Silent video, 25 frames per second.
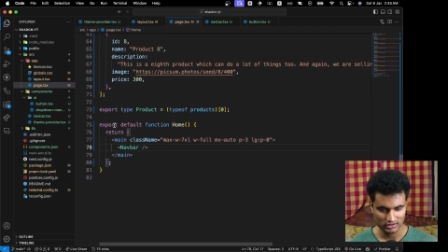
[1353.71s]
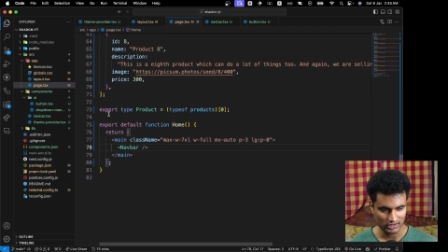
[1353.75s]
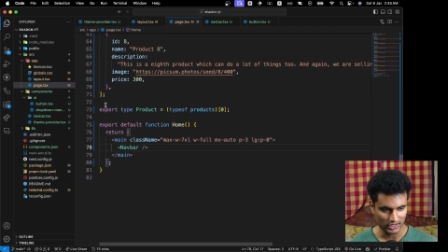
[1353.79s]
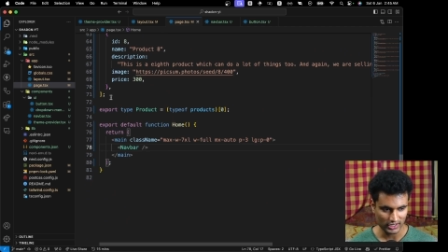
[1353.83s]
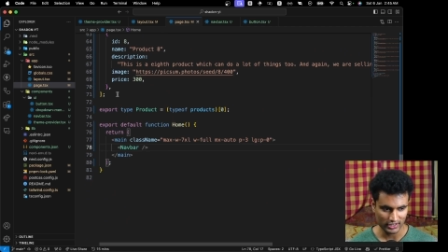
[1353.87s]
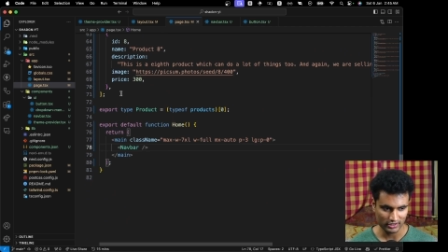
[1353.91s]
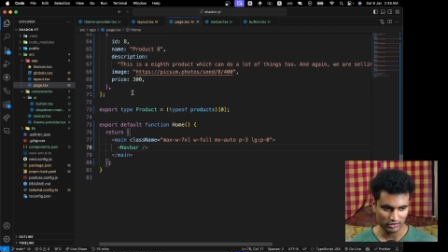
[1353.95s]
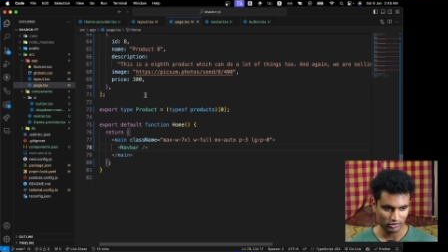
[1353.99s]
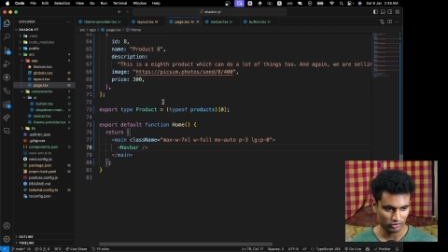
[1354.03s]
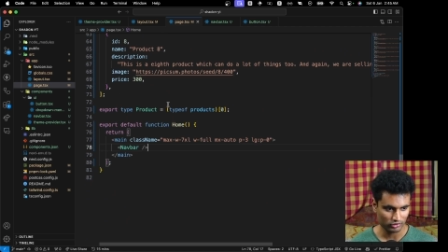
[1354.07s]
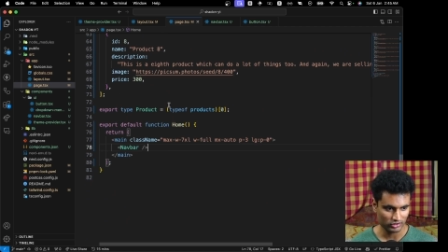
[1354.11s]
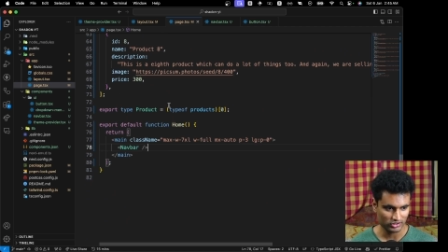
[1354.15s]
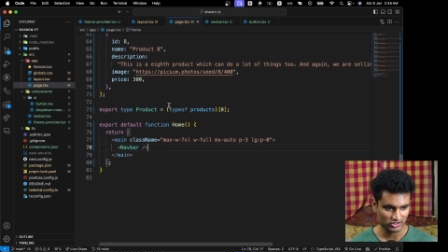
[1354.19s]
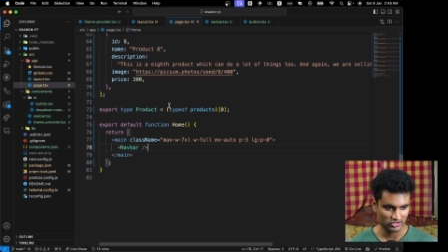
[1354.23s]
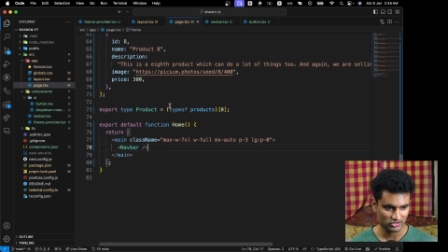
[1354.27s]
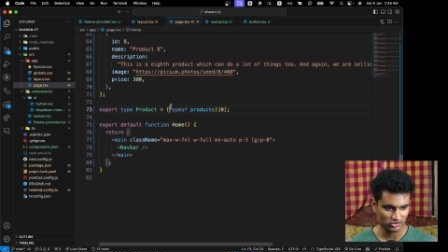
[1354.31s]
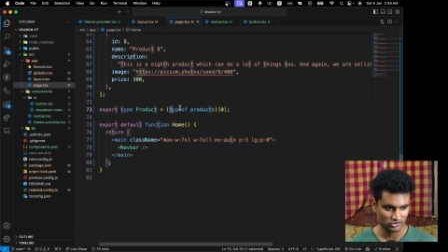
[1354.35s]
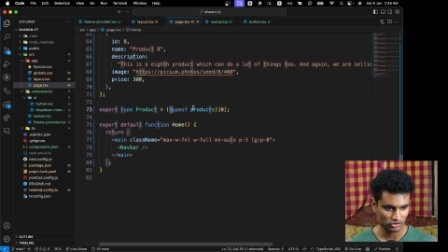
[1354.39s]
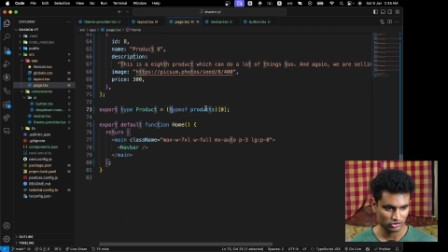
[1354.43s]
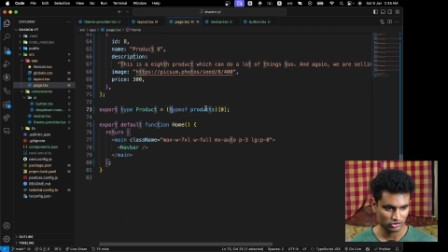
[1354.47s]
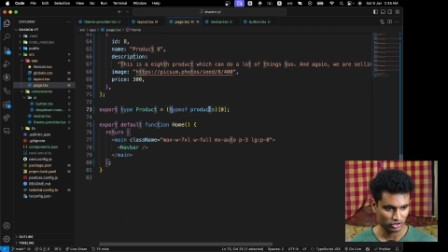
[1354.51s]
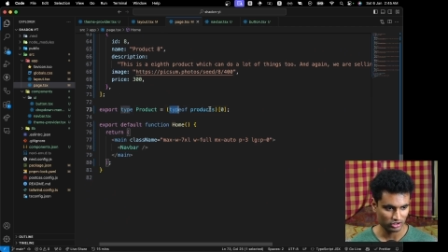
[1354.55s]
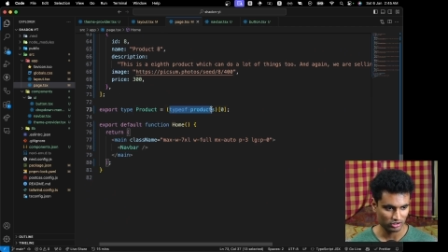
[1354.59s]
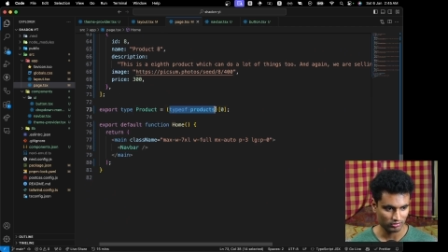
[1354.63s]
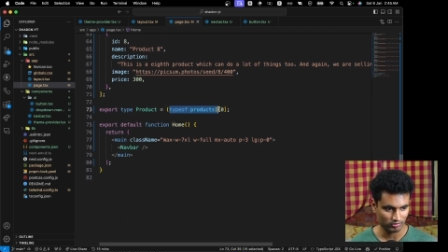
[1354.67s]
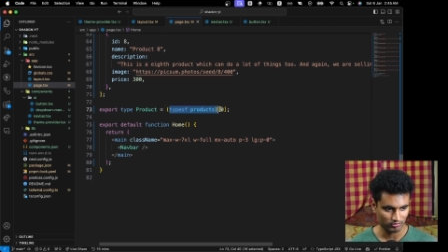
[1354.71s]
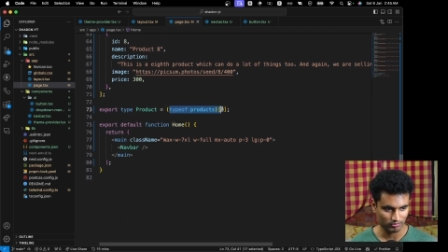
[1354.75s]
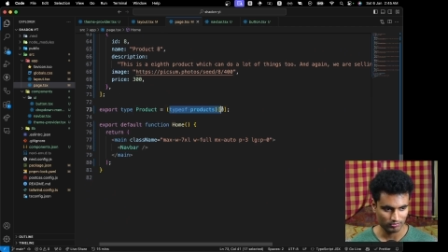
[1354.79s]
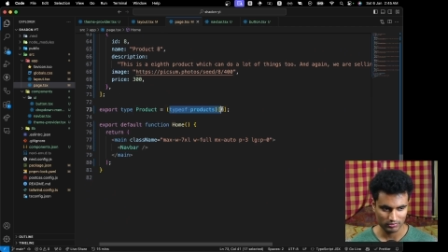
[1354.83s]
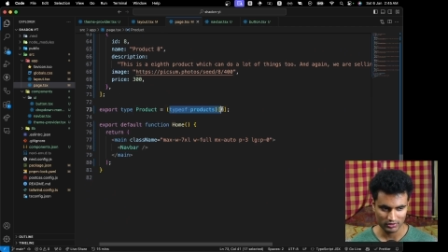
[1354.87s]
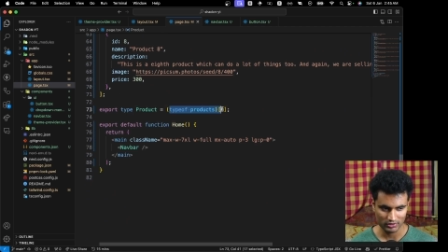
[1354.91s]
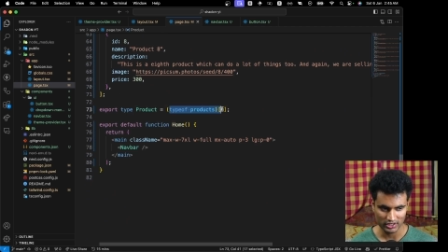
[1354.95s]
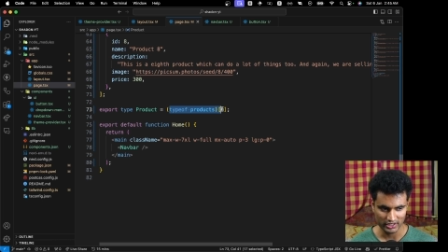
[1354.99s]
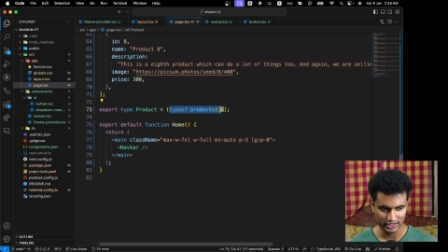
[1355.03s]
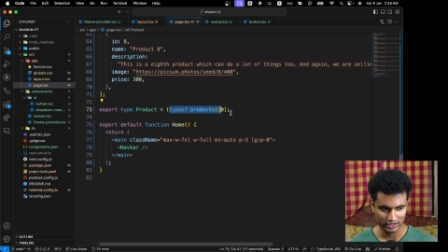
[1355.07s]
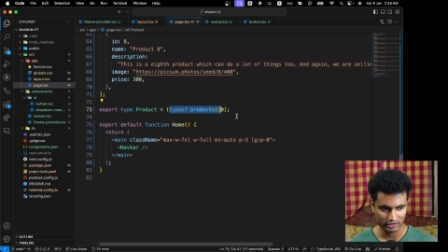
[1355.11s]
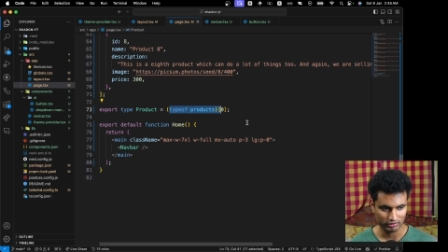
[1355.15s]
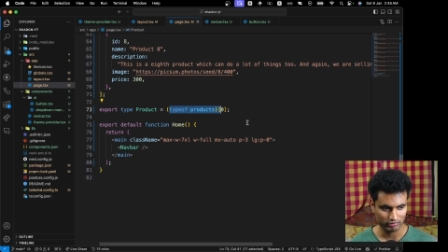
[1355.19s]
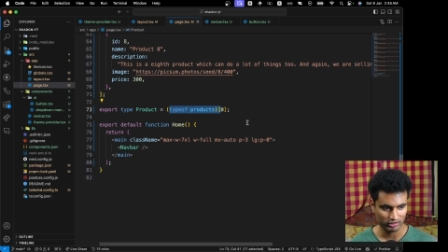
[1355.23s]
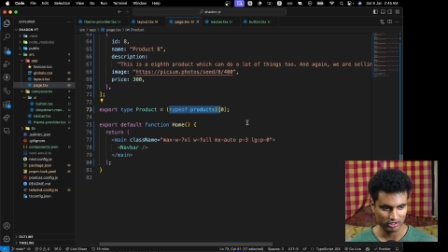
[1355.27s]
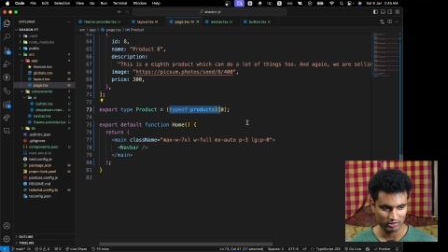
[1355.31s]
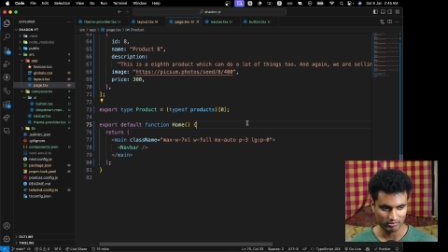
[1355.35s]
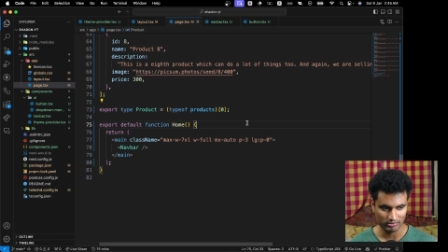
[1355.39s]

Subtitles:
I know this is not the correct way,